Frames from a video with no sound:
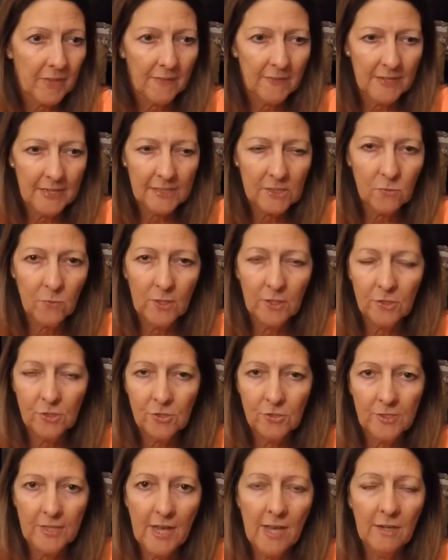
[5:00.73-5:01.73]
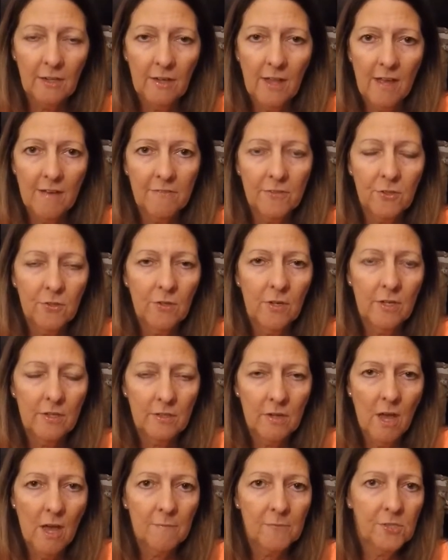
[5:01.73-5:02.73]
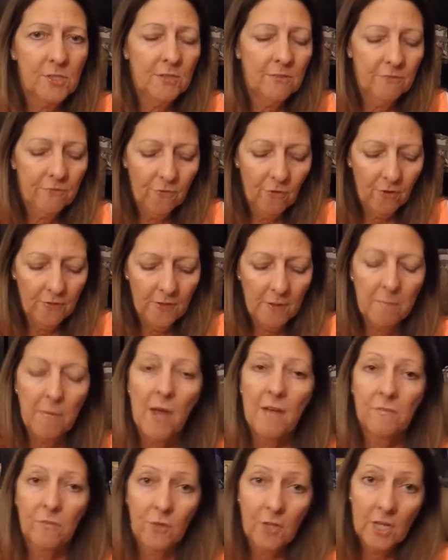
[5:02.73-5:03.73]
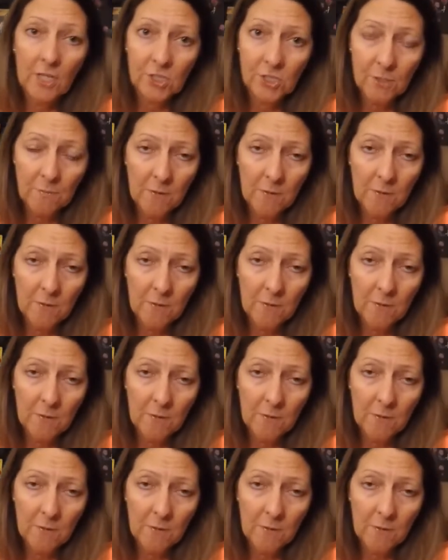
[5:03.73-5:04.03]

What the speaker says: The next one or two down will have you an option for the Bon Voyage